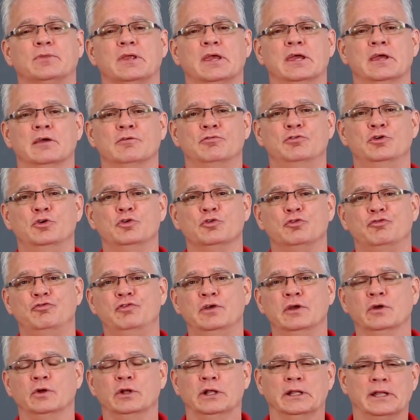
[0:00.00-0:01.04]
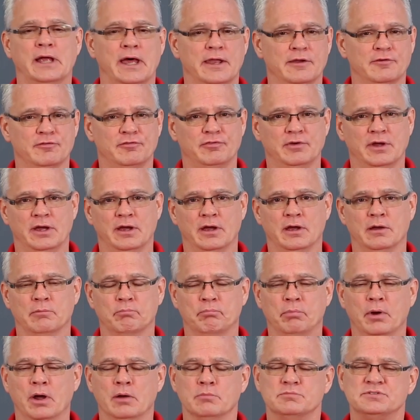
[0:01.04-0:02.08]
If you feel a lot
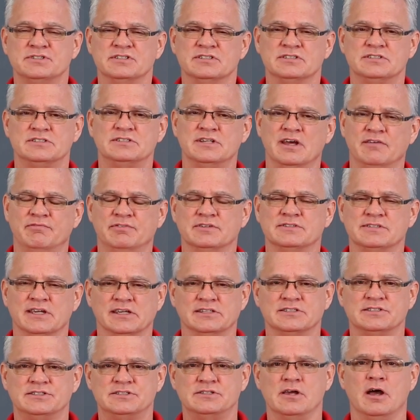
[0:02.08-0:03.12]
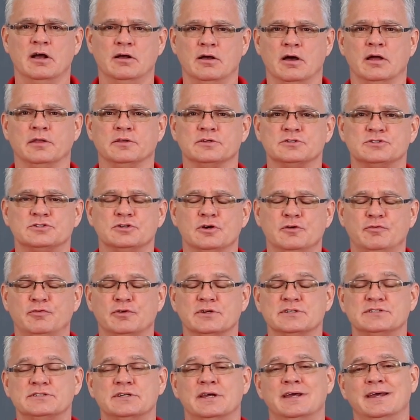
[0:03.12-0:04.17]
of bumps and stuff that's like stuck on the
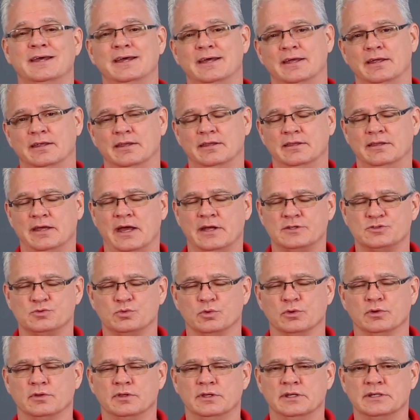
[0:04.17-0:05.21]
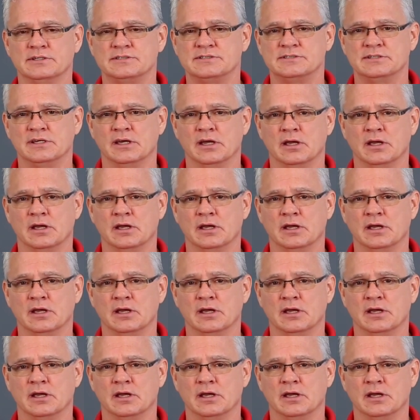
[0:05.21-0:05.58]
surface, that's where this